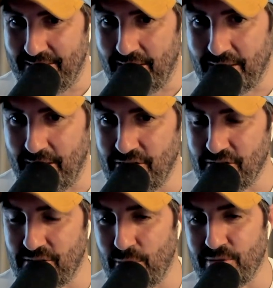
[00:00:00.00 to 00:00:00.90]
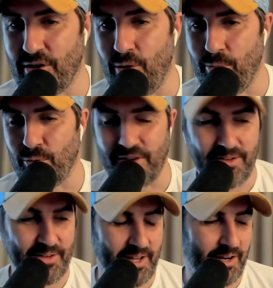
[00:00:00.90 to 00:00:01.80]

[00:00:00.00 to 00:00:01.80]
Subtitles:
And like they just, there was a lot more done on it.